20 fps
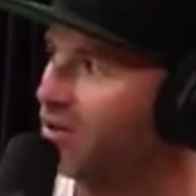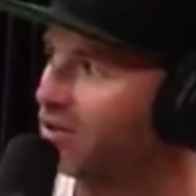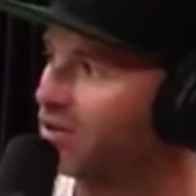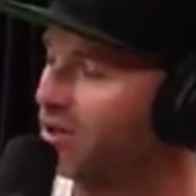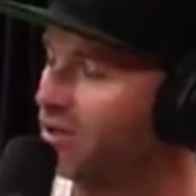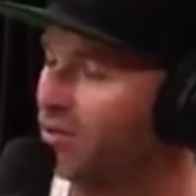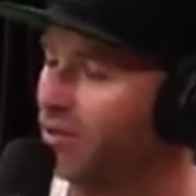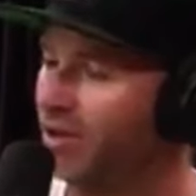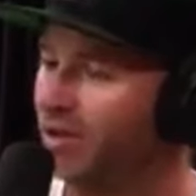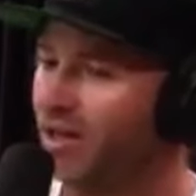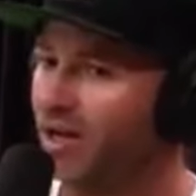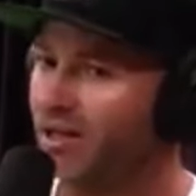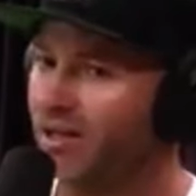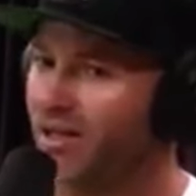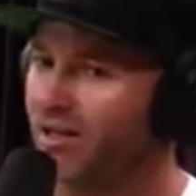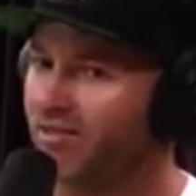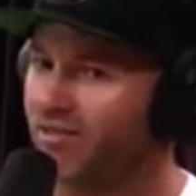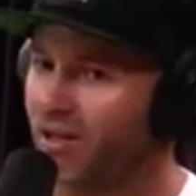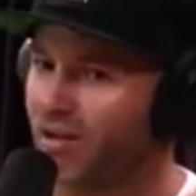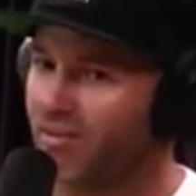So when they
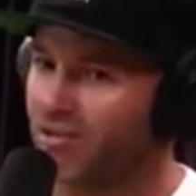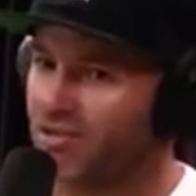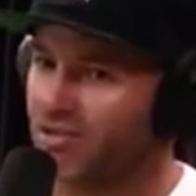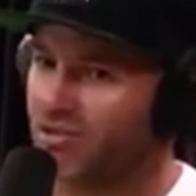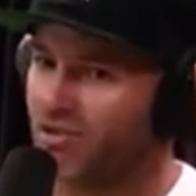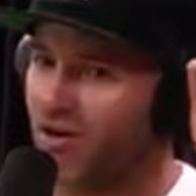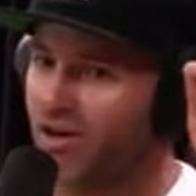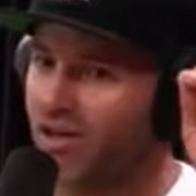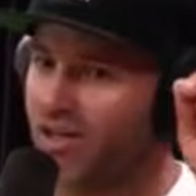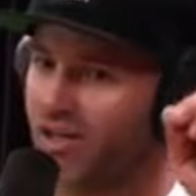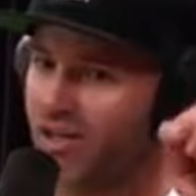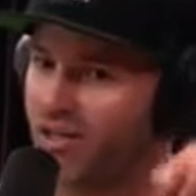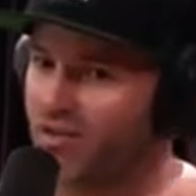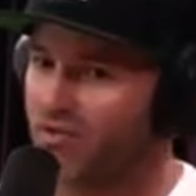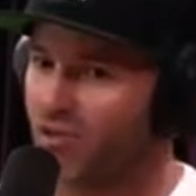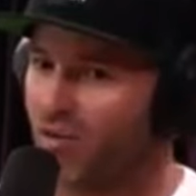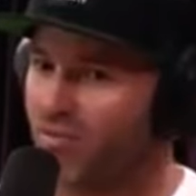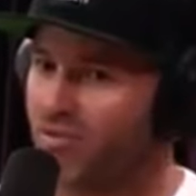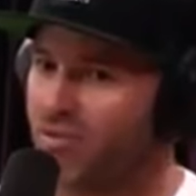lift up the strike, he drops them